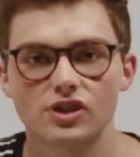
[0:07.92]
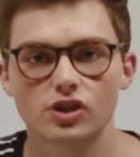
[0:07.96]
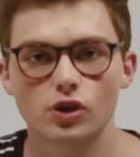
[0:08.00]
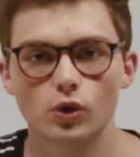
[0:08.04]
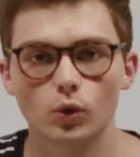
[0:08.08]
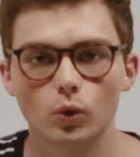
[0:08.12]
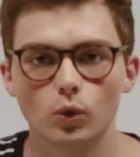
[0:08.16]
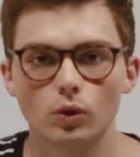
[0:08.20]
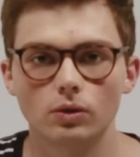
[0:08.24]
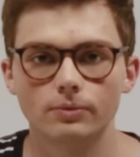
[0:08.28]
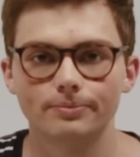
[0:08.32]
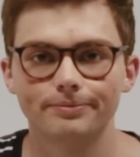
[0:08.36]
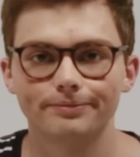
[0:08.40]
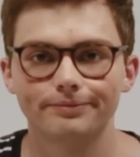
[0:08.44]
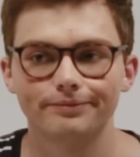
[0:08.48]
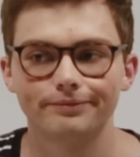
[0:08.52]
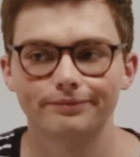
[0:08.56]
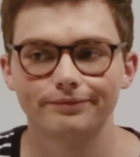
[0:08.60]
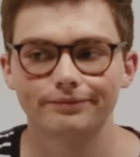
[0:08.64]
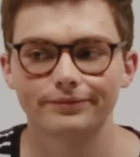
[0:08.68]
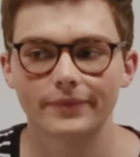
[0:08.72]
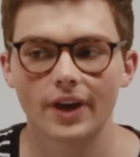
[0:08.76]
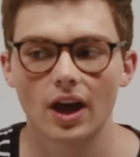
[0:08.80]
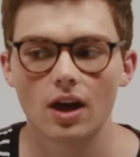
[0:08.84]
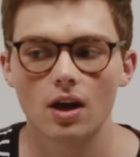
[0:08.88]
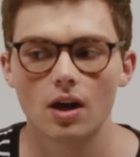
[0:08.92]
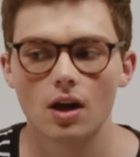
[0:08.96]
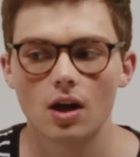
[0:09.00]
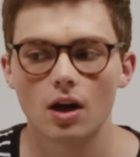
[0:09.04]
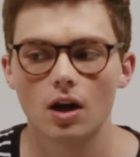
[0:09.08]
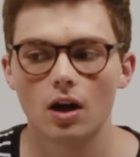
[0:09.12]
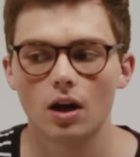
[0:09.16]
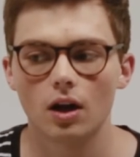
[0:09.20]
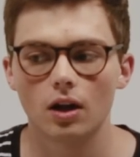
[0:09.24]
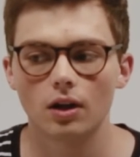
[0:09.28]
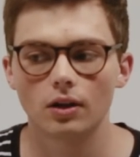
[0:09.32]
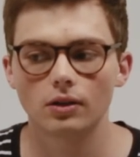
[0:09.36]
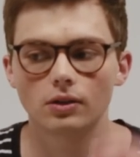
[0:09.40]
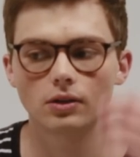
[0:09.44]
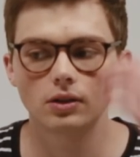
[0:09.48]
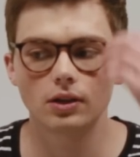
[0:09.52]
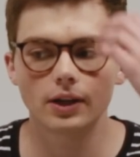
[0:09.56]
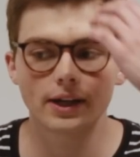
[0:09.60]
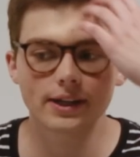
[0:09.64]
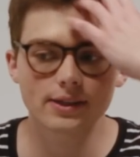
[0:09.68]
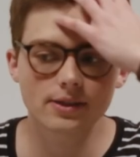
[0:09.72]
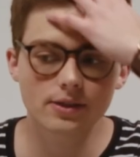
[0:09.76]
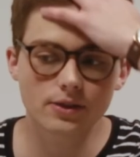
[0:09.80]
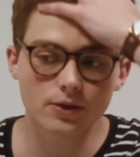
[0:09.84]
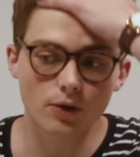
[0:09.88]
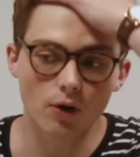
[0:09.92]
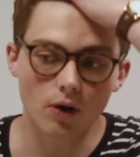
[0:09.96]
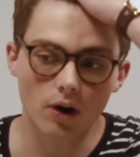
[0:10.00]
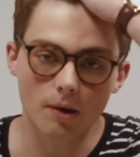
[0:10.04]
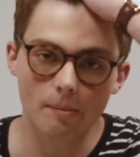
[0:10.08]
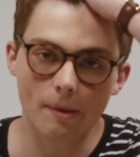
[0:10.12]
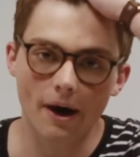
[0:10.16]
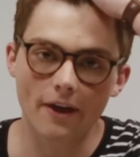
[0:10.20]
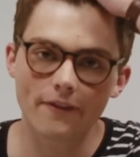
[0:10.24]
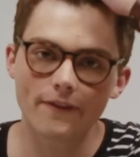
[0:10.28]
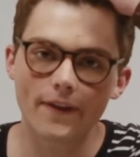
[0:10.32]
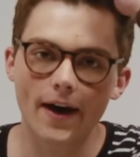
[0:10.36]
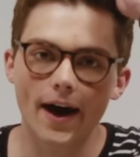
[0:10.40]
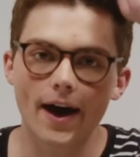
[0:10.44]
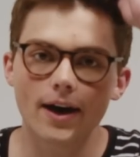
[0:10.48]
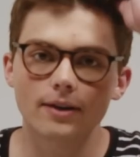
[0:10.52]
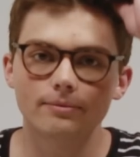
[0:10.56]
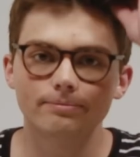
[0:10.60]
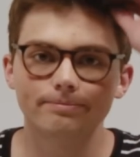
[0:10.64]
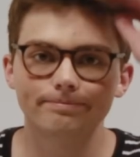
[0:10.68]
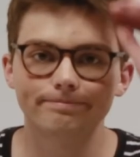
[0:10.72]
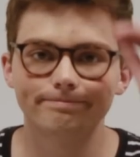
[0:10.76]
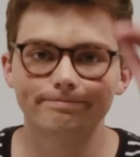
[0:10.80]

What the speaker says: School. Let's talk about that.